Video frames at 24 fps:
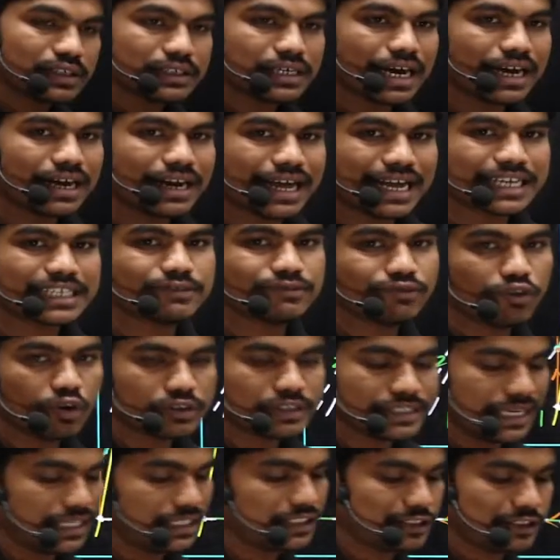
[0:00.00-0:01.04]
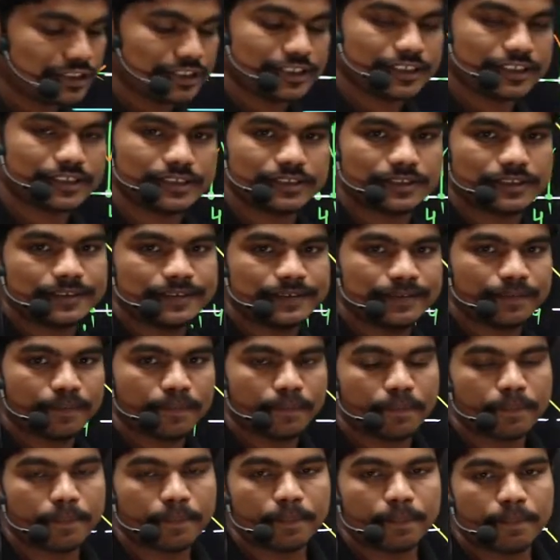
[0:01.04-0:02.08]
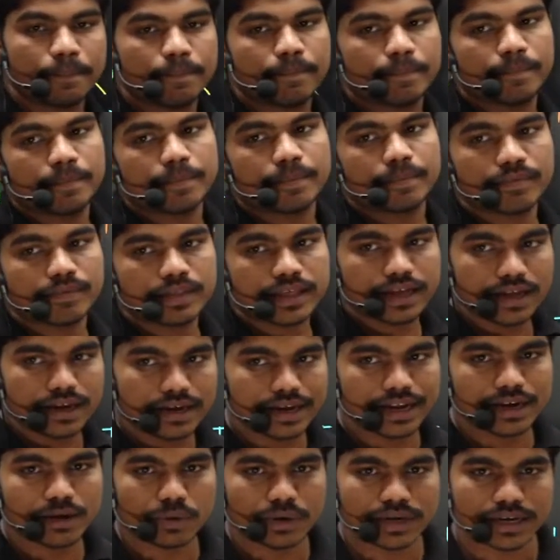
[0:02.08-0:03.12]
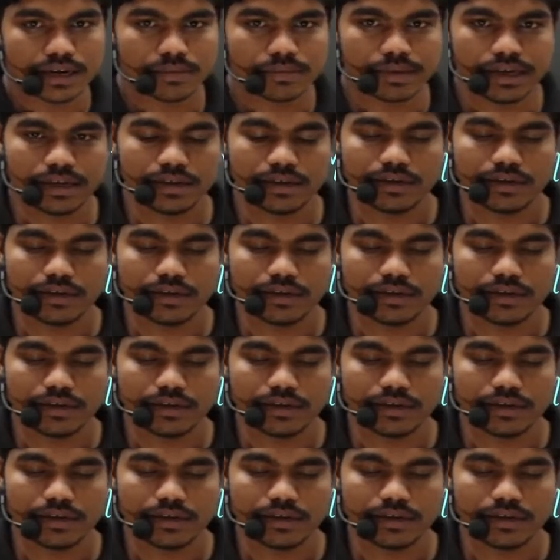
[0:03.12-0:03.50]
and X4 dash. Can anyone tell me?